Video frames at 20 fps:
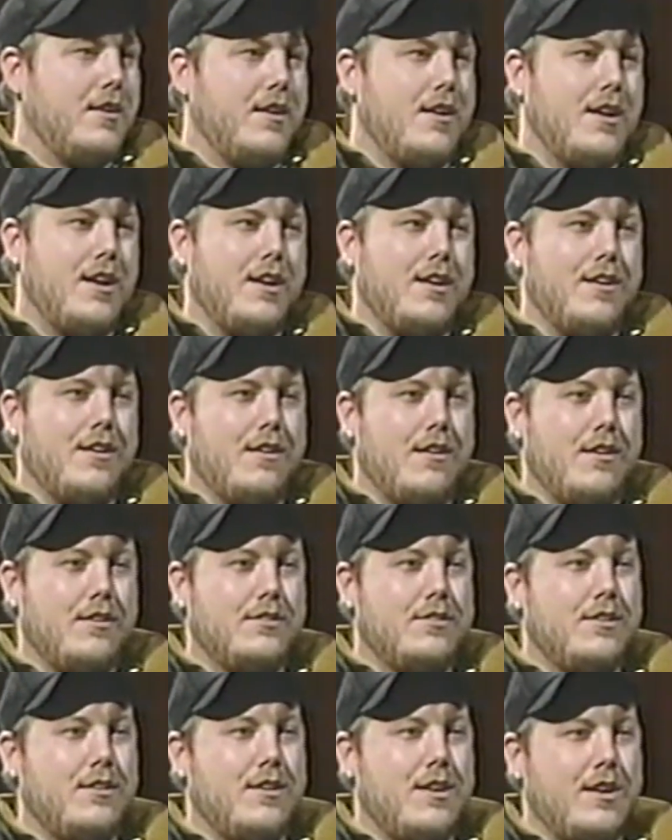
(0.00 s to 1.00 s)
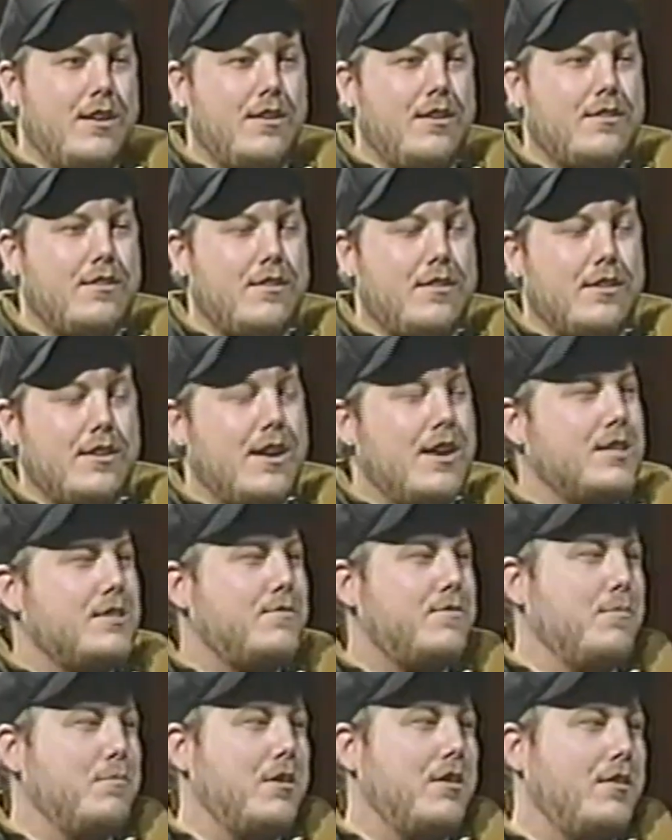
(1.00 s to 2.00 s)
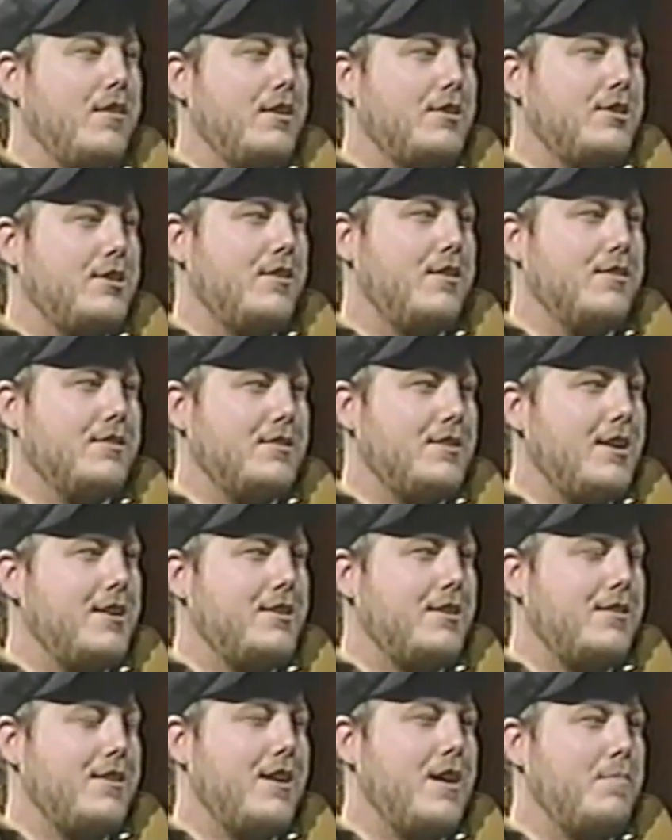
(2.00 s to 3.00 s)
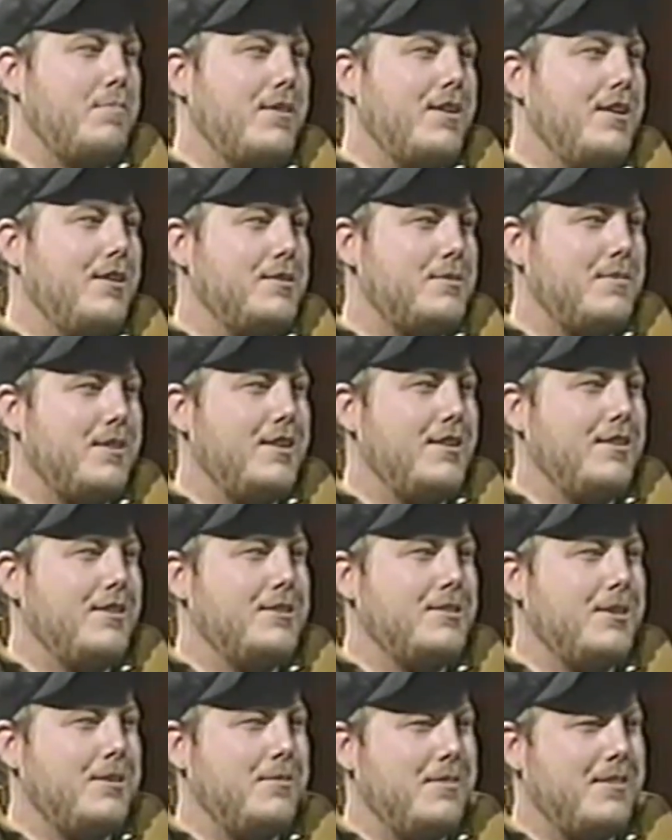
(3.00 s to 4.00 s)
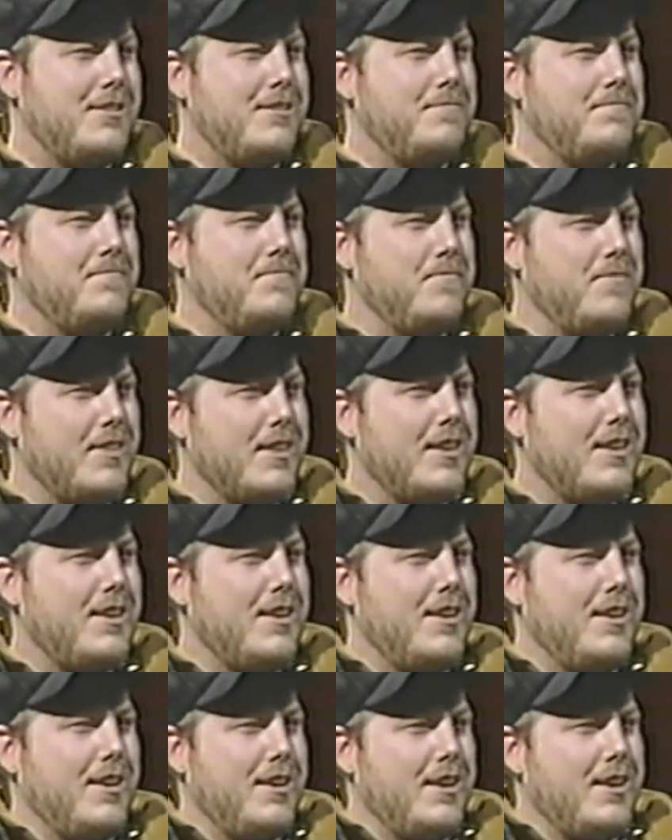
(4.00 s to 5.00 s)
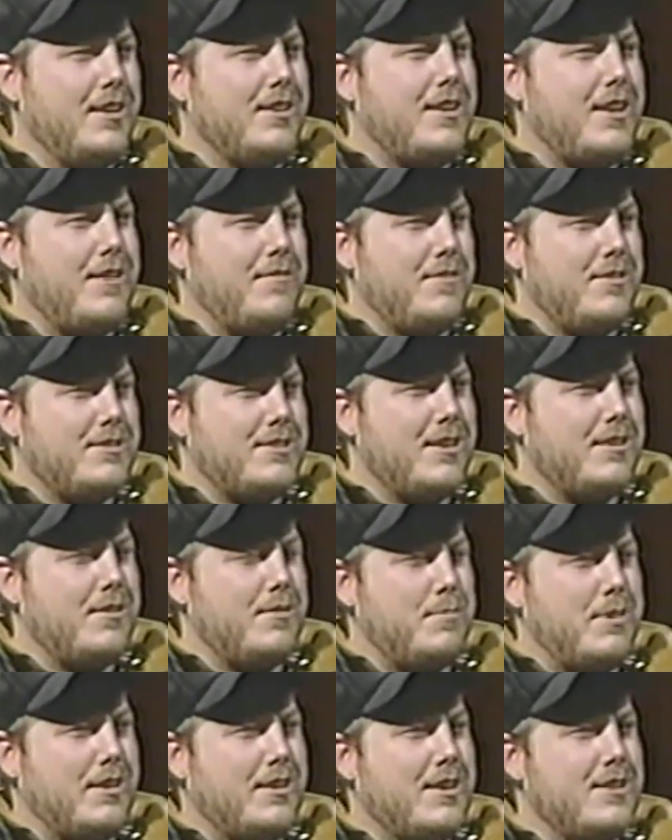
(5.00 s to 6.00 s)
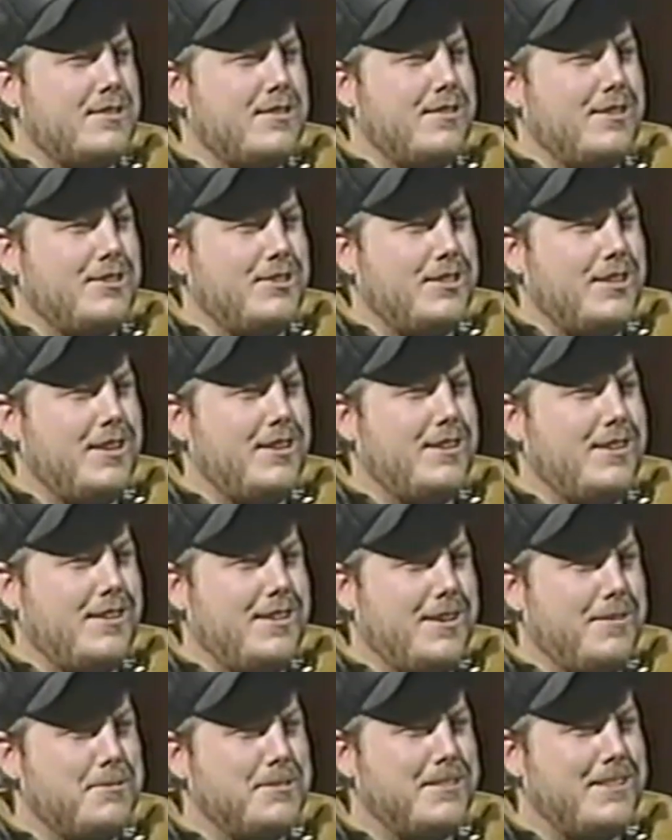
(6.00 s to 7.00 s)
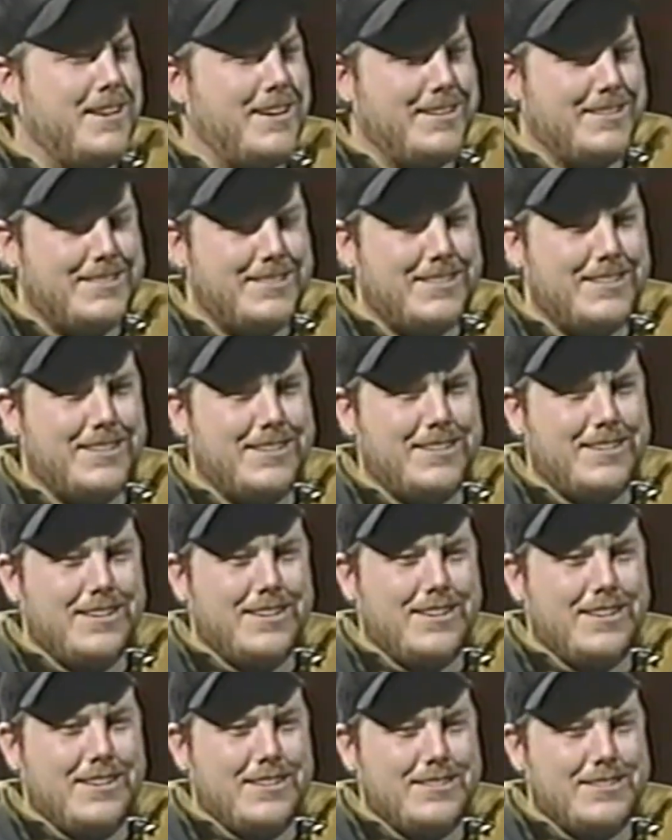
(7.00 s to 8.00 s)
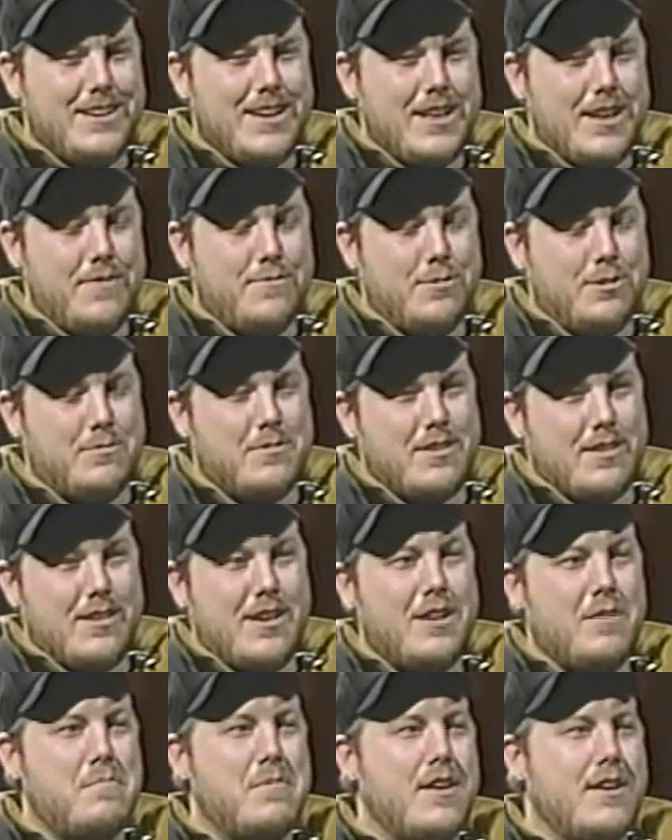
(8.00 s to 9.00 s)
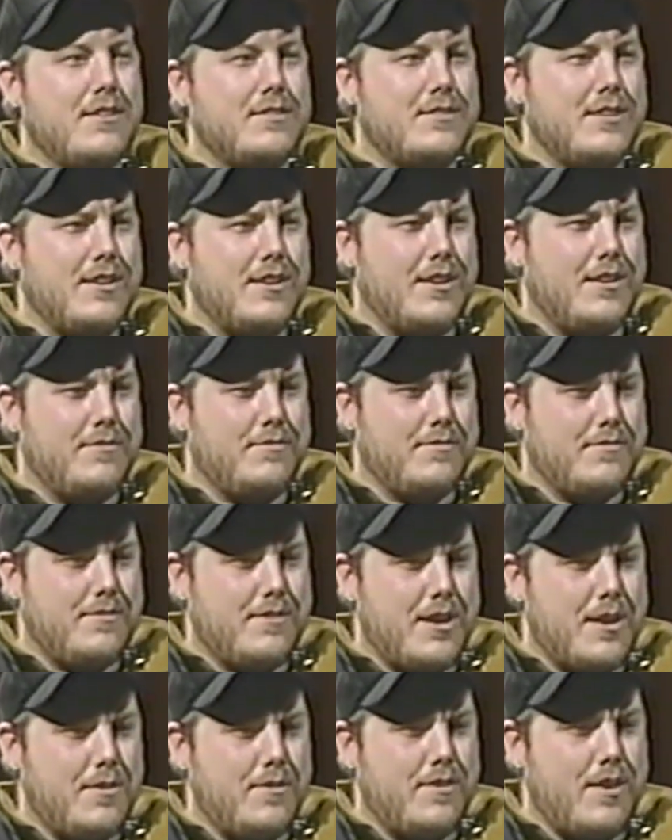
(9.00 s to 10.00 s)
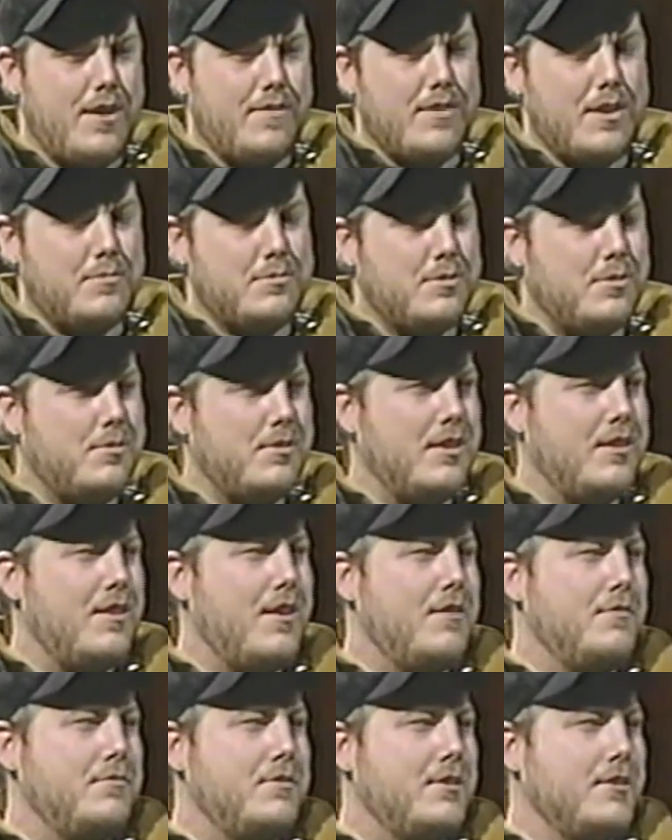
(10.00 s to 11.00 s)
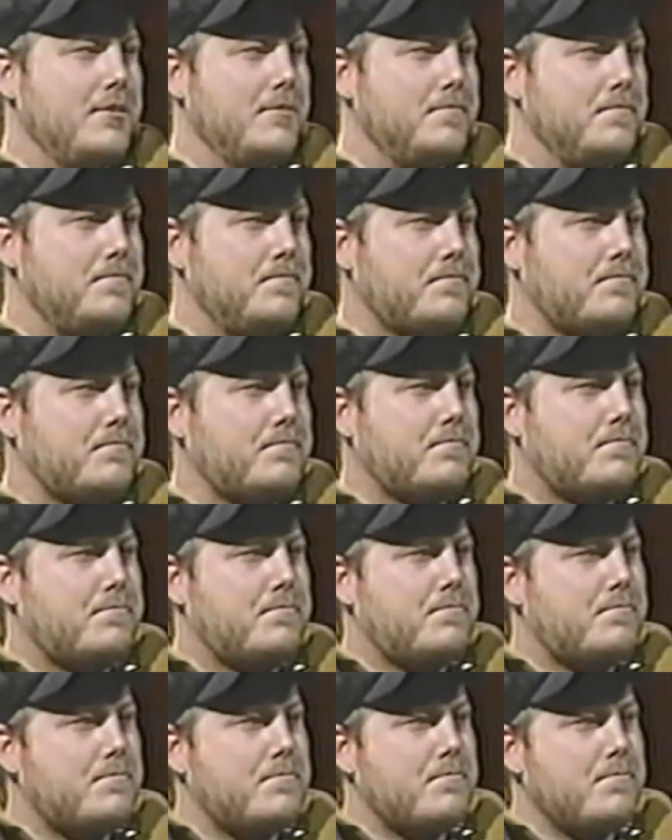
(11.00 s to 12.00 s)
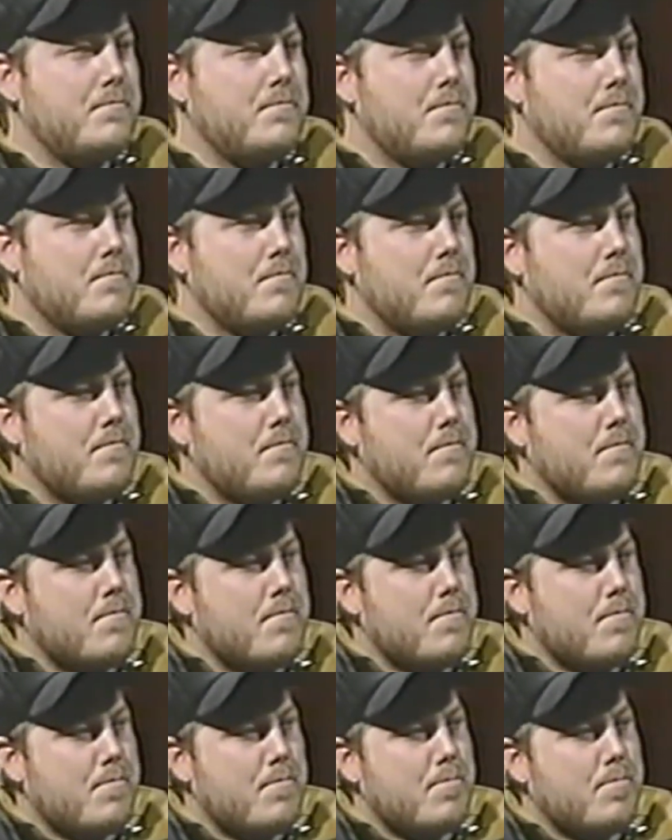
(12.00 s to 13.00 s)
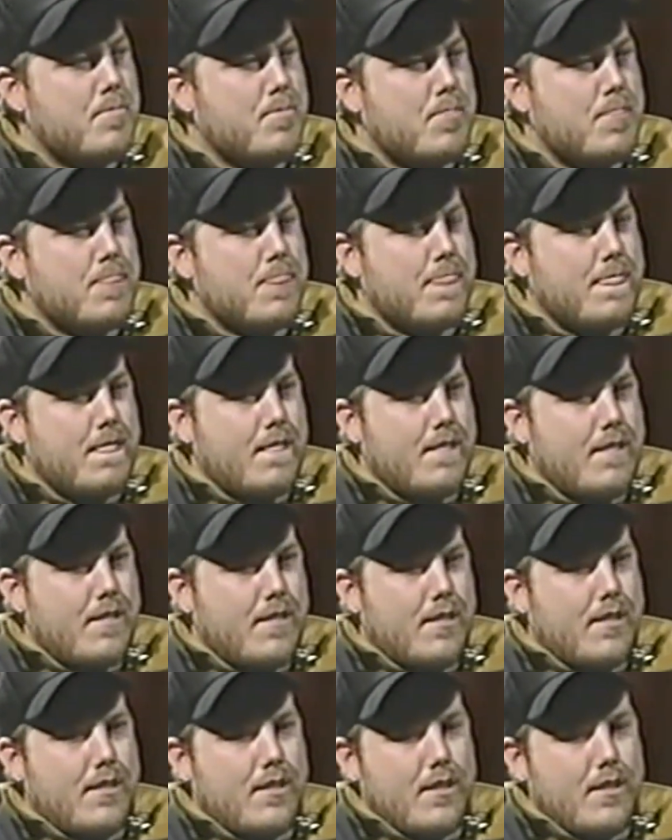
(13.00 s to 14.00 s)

I uh, hugged I hugged the guys from Clutch on stage at the Opera House when I did a show with them. Gave the singer a big kiss on the cheek. That was nice. So yeah, I've worked with a lot of bands that I've I, I've absolutely loved. I also heard that you had Thanksgiving dinner with Thursday too, isn't?